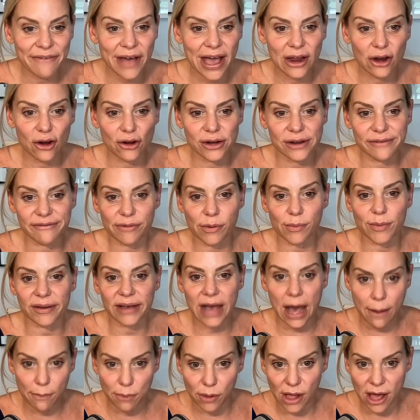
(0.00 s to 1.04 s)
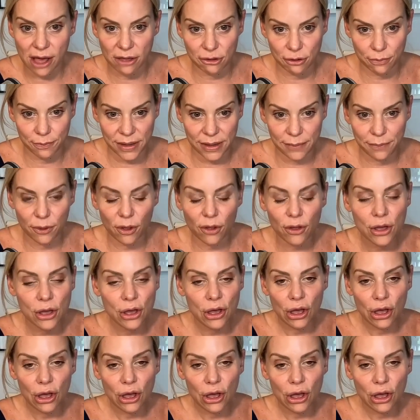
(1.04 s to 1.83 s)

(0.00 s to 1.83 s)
I heard it from a couple other people